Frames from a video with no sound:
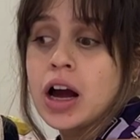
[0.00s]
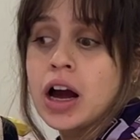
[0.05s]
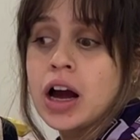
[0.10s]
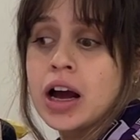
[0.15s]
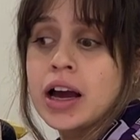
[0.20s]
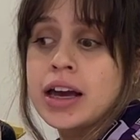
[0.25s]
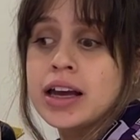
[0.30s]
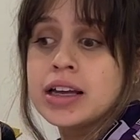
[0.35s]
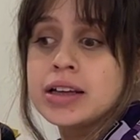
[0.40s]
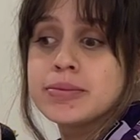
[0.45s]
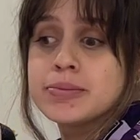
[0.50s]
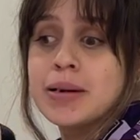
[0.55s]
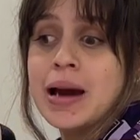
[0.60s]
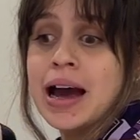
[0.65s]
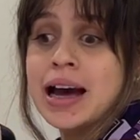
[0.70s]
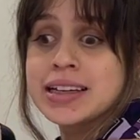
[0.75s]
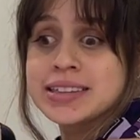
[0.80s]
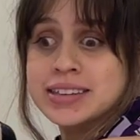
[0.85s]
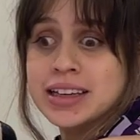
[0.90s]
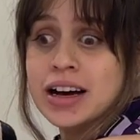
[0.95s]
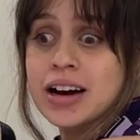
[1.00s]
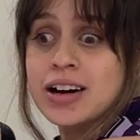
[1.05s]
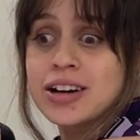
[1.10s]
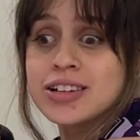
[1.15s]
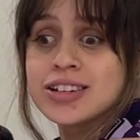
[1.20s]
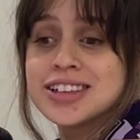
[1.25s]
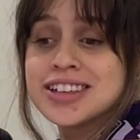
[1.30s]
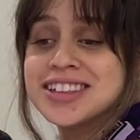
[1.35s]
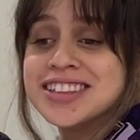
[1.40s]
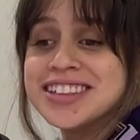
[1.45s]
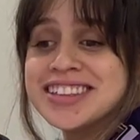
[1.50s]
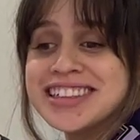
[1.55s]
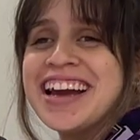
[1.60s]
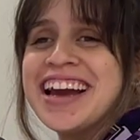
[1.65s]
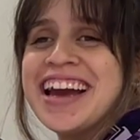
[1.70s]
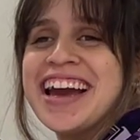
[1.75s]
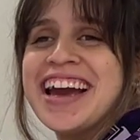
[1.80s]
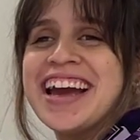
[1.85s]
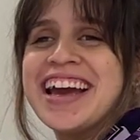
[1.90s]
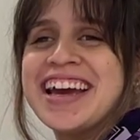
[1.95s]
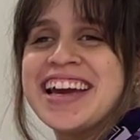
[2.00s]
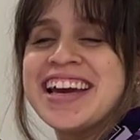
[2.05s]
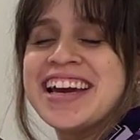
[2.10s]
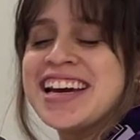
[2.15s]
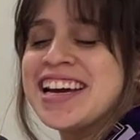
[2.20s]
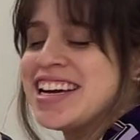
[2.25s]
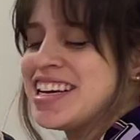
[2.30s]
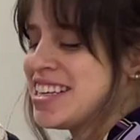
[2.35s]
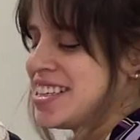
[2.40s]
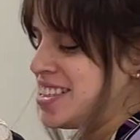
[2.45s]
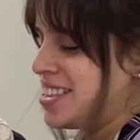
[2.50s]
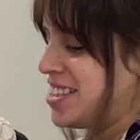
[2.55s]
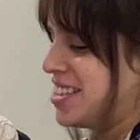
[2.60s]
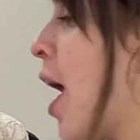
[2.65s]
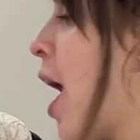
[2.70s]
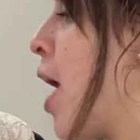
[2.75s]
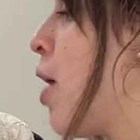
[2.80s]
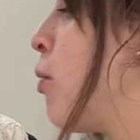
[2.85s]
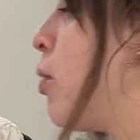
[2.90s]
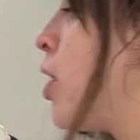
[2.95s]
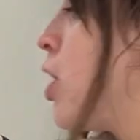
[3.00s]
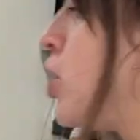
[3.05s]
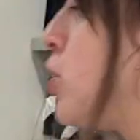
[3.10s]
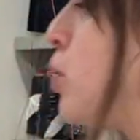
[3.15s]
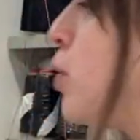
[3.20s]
I pass out is I want to do